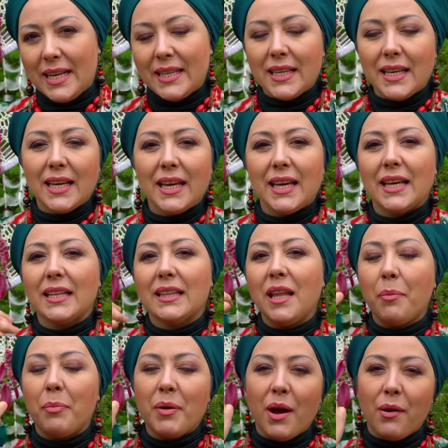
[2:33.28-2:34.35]
I put
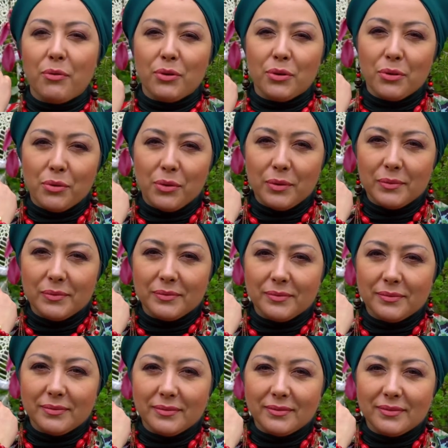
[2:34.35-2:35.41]
bracelets on my left
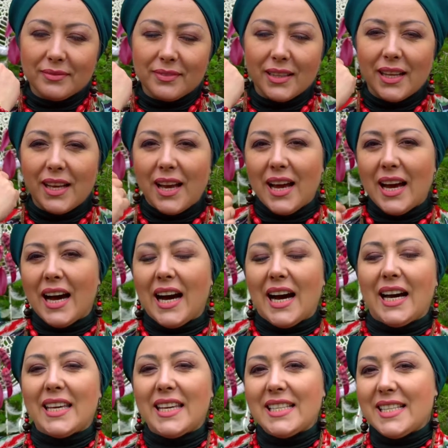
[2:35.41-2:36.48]
hand.
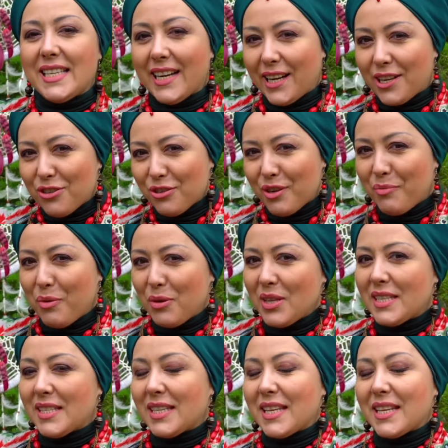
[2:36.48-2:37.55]
But
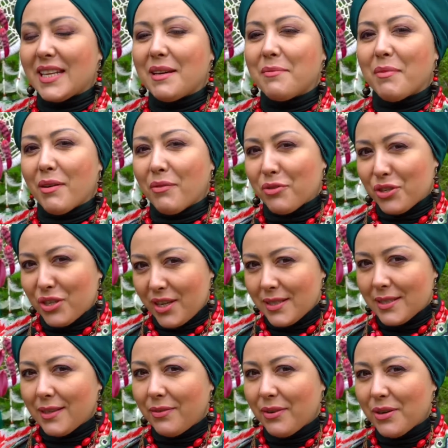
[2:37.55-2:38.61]
if I want to
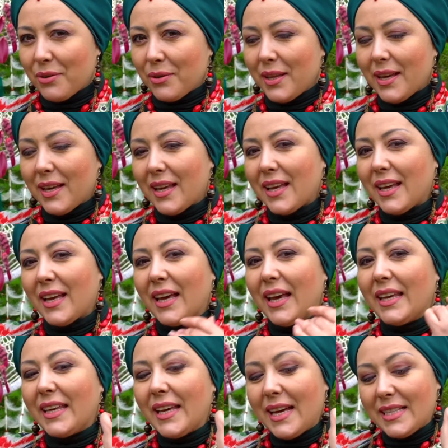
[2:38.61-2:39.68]
work with both
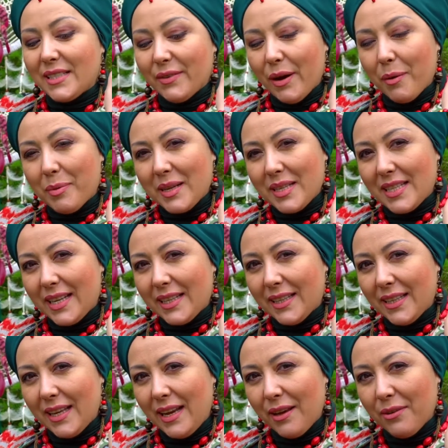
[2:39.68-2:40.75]
male
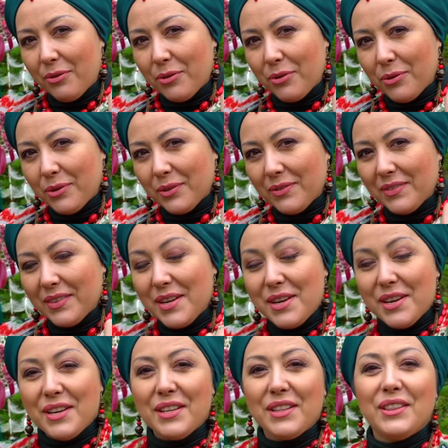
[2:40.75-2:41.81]
and female
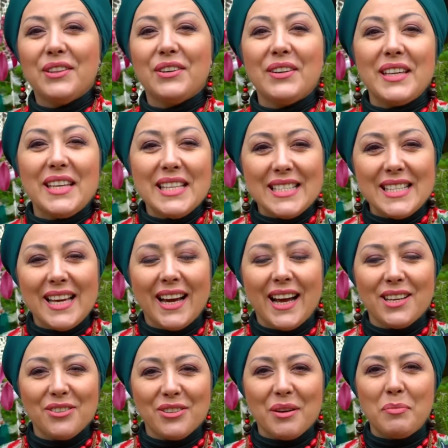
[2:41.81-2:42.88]
lines, I
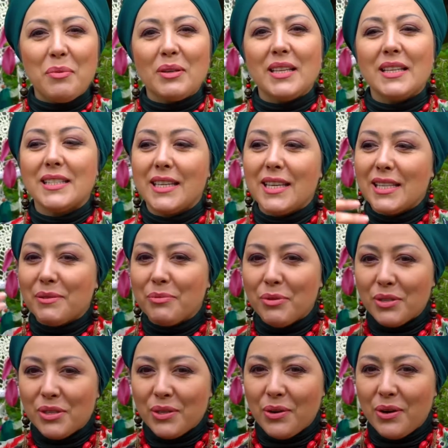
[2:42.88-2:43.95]
put bracelets
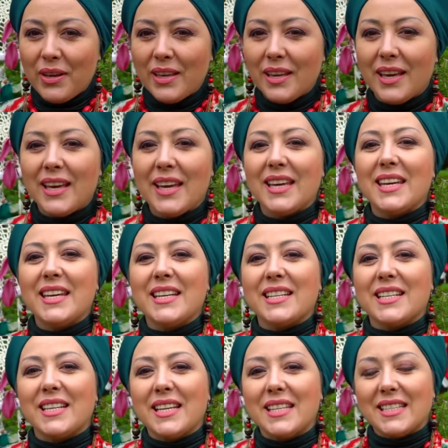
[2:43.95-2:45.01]
on both
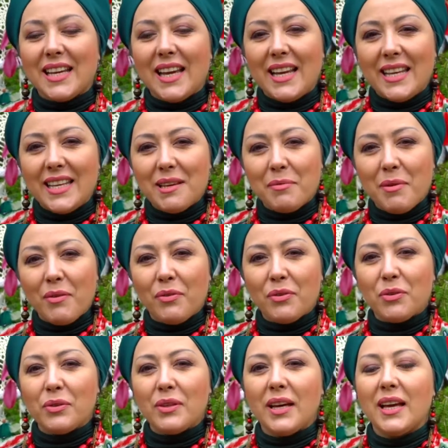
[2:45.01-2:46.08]
hands.
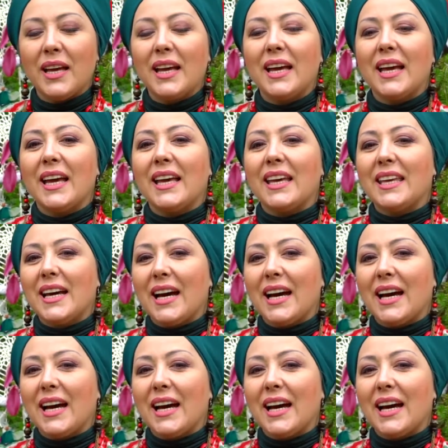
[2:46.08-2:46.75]
You see?